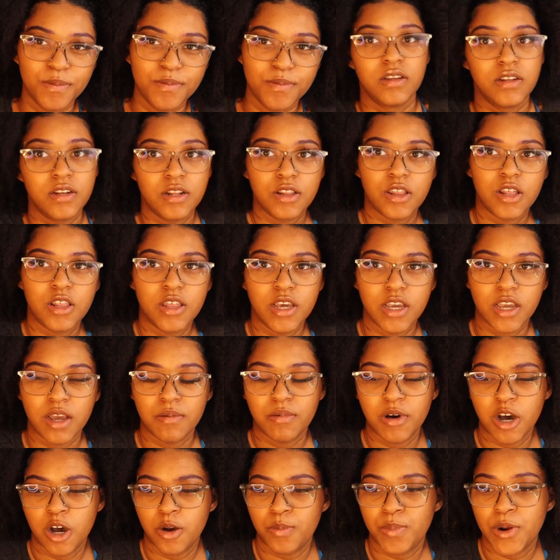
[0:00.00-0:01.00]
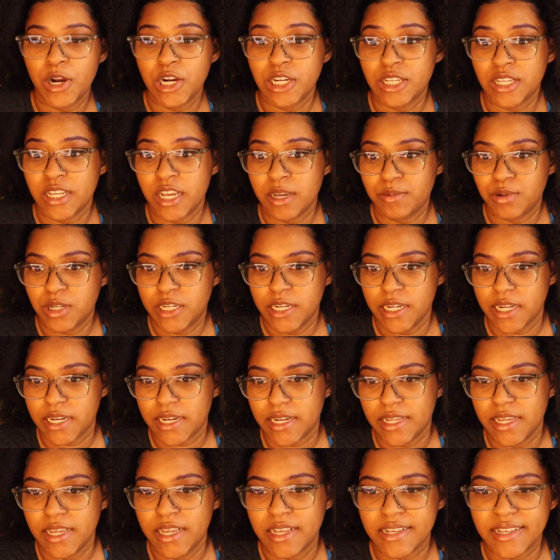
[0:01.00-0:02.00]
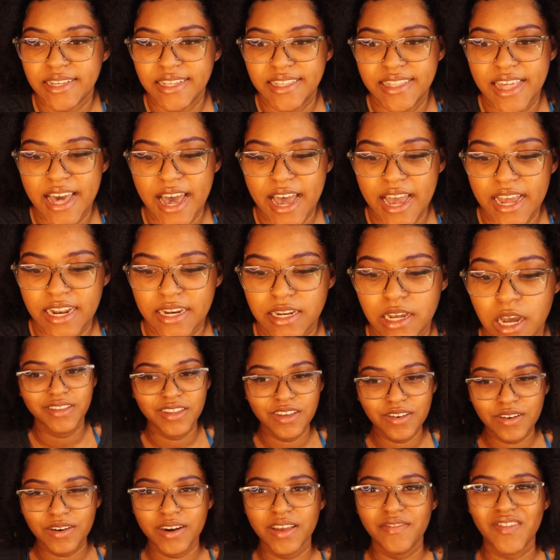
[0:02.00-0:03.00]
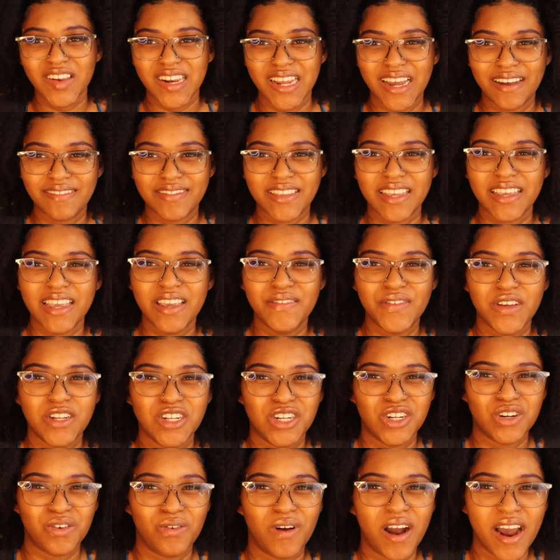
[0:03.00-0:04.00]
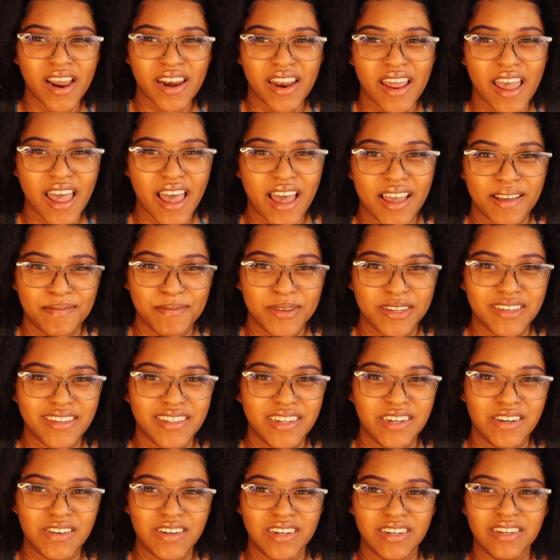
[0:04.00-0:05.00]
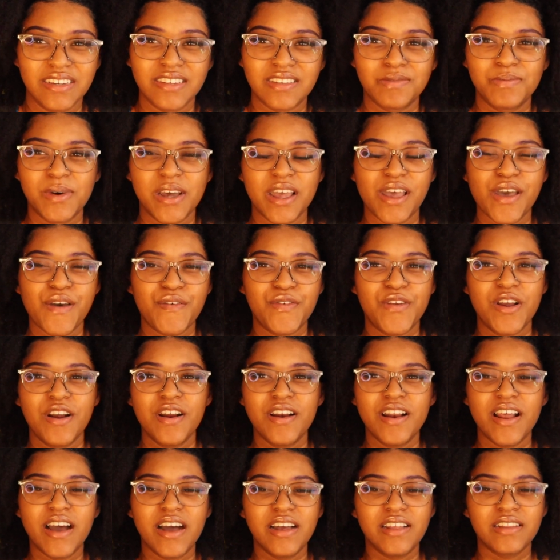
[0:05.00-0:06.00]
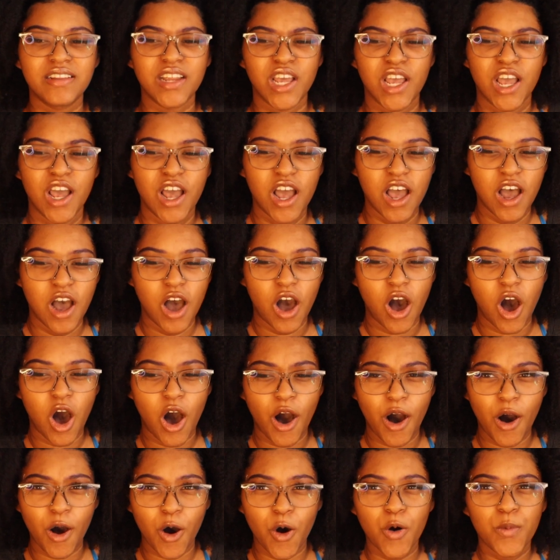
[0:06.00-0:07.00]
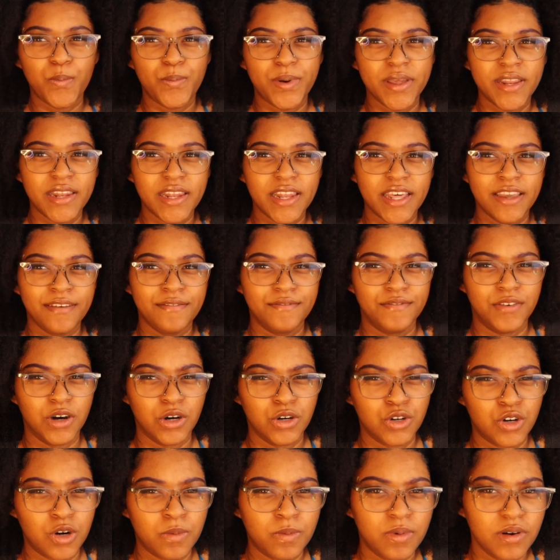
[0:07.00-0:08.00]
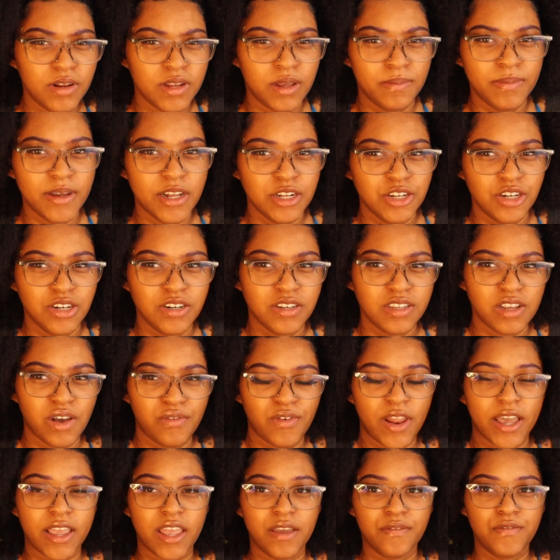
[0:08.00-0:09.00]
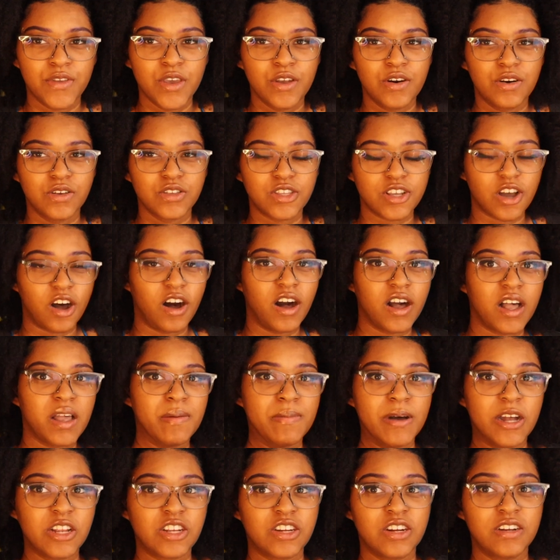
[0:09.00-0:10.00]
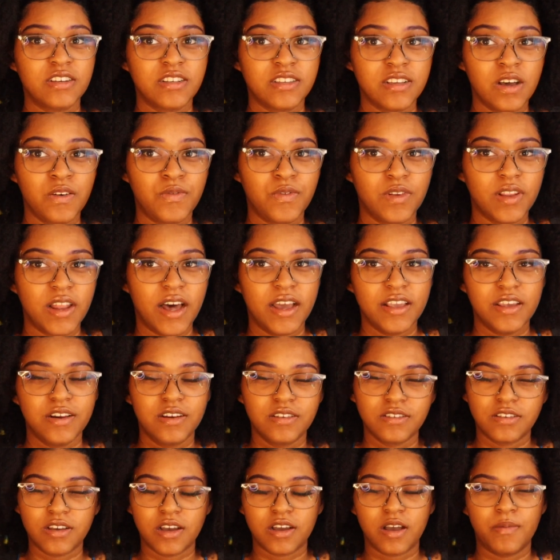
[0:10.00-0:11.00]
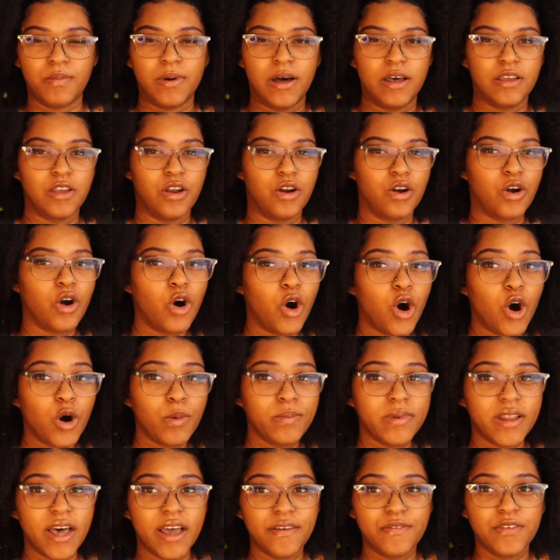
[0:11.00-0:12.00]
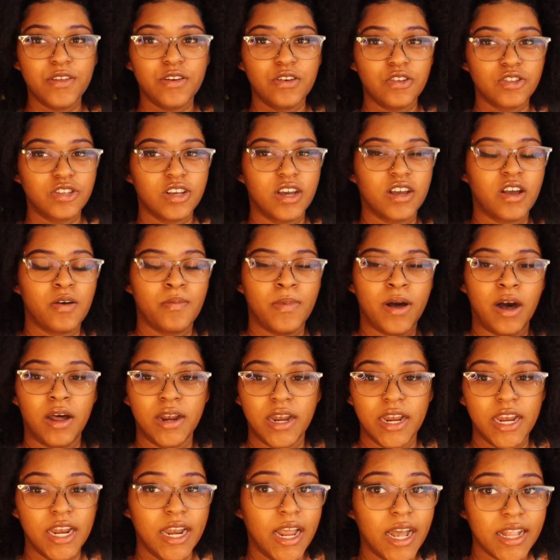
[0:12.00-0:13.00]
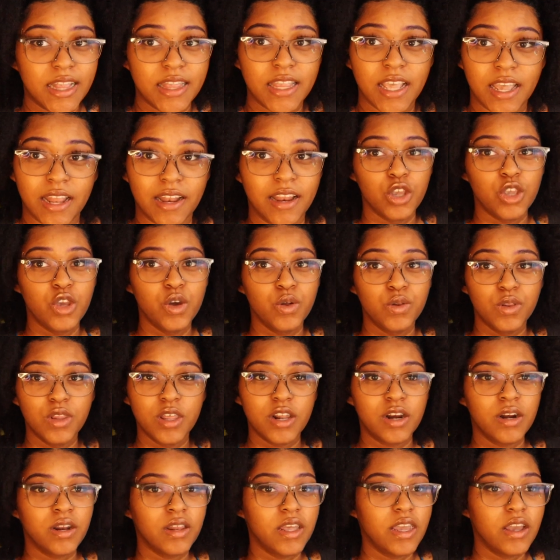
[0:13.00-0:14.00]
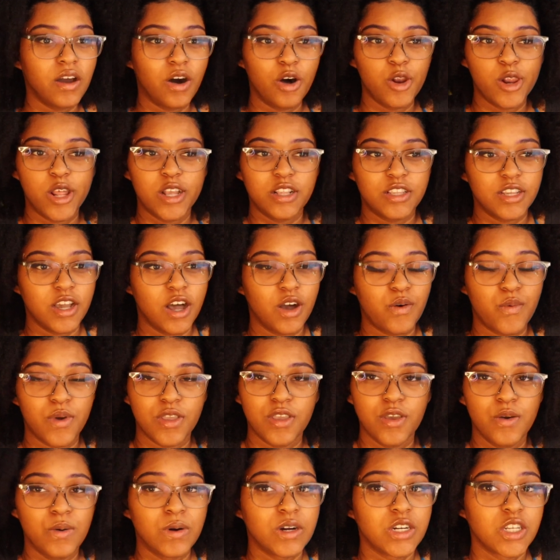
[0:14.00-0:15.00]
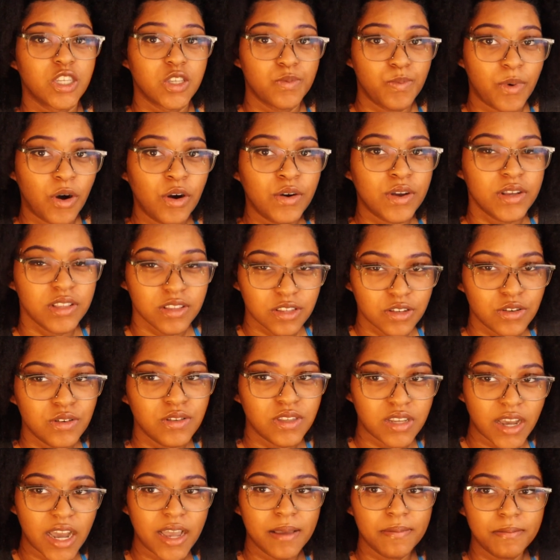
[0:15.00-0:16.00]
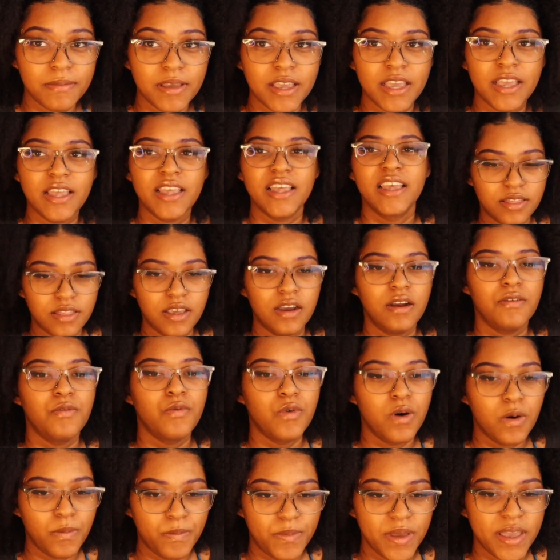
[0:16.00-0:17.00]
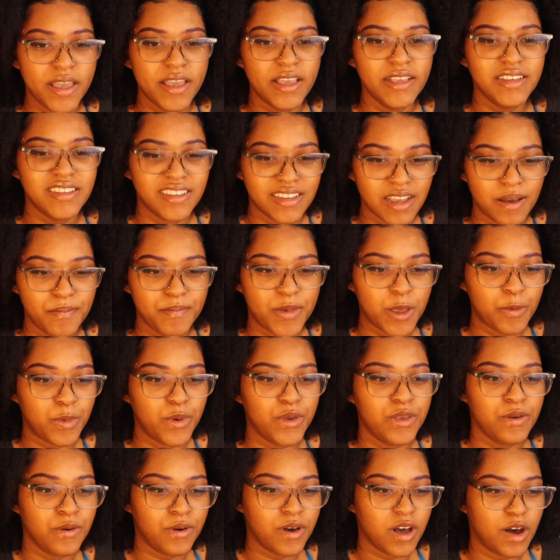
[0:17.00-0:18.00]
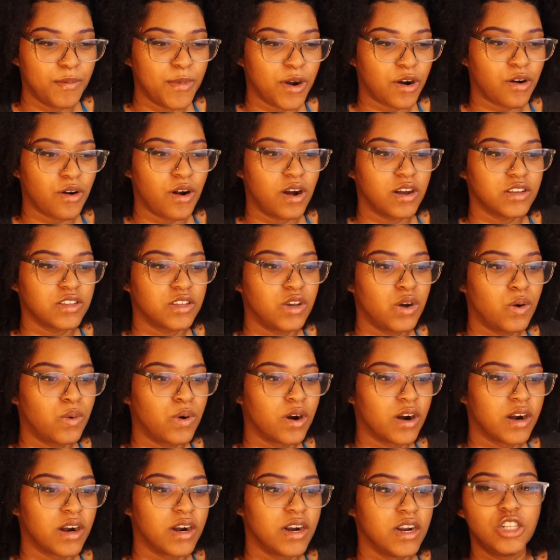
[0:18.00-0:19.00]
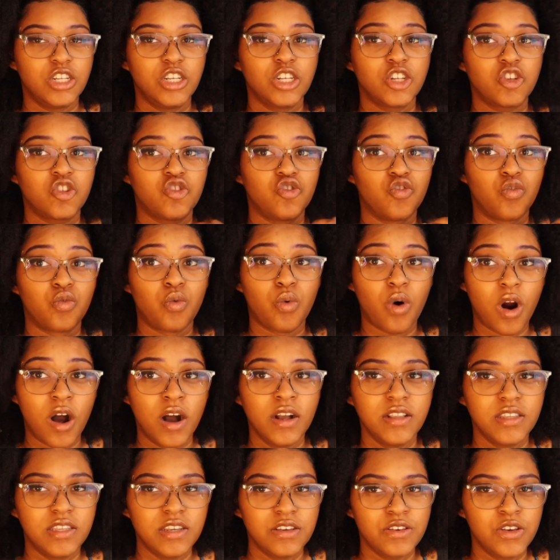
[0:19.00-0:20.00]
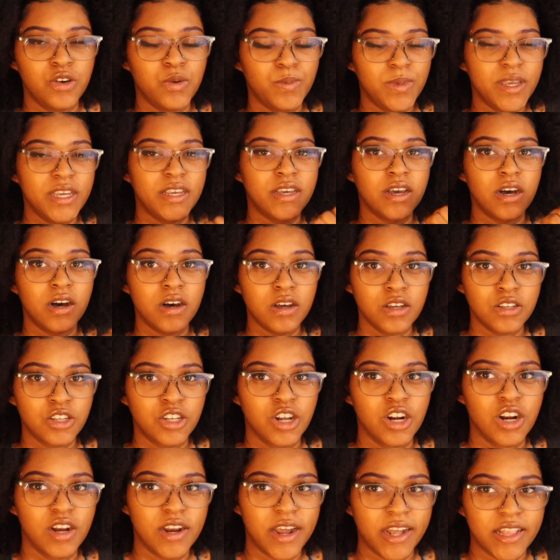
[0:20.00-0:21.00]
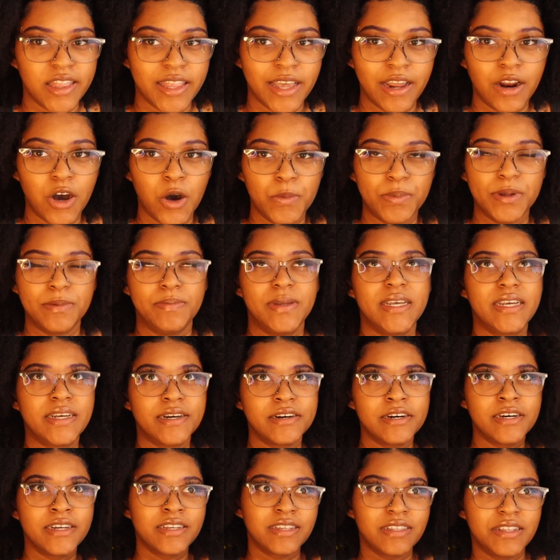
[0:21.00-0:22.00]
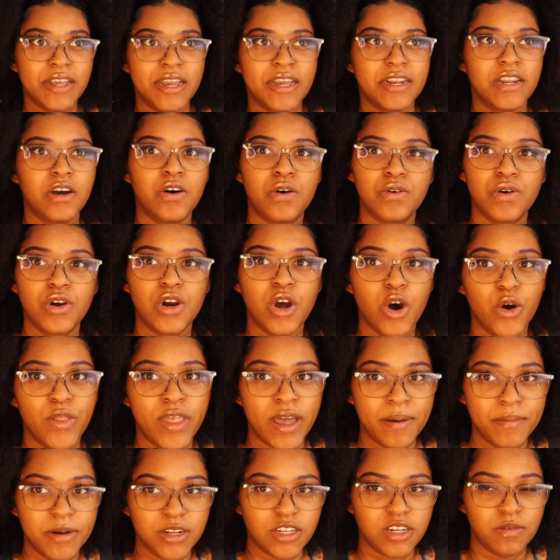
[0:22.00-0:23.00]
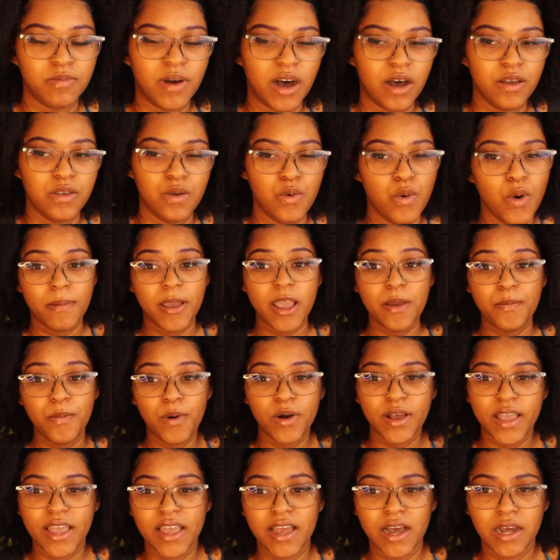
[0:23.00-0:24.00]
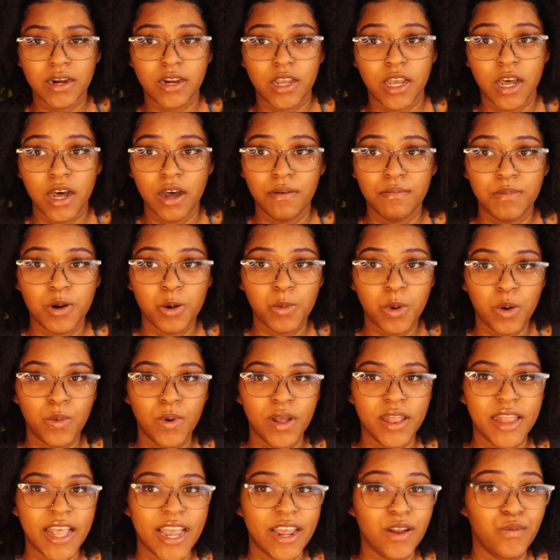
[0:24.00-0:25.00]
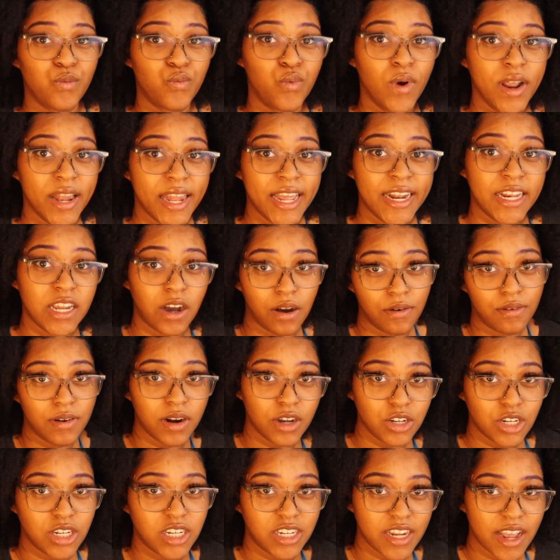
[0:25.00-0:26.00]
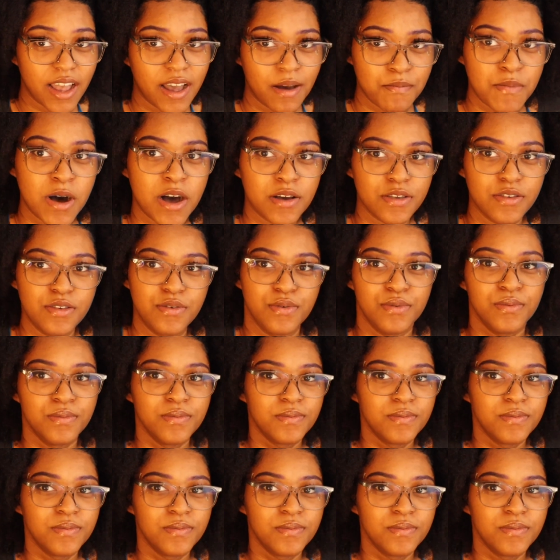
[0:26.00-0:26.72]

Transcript: Another thing about perception is that you don't even have to even try to act mysterious, but if you're not openly vulnerable about yourself, like if you don't talk about yourself a lot, you don't talk about your home life, you don't talk about nothing, you literally only talk when you are spoken to type beat, there will be some people you come across who are just drawn to you because you're not that open, because they don't know that much about you. People get uncomfortable when they really don't know shit about you.